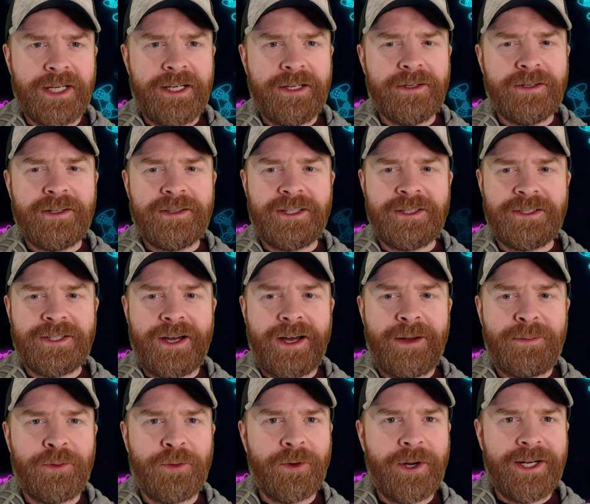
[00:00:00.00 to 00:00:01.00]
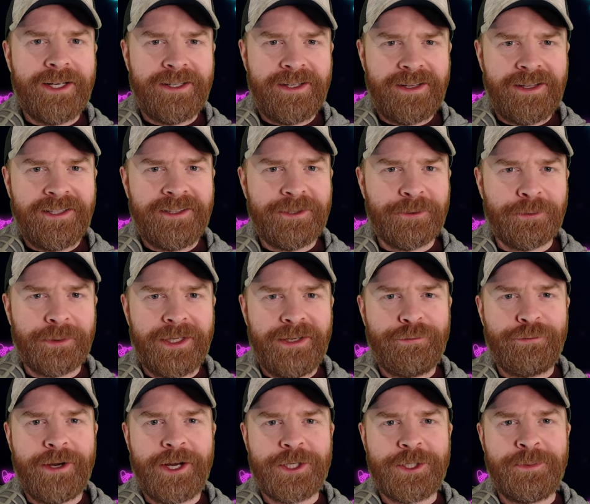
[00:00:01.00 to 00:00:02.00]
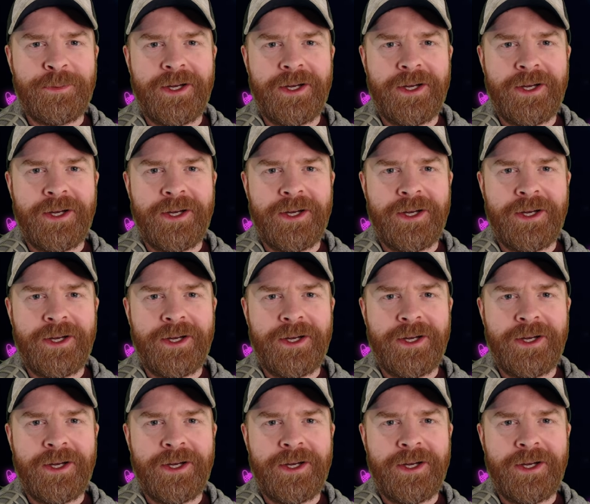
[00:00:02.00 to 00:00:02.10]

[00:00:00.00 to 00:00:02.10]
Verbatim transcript: here on the top right, click the refresh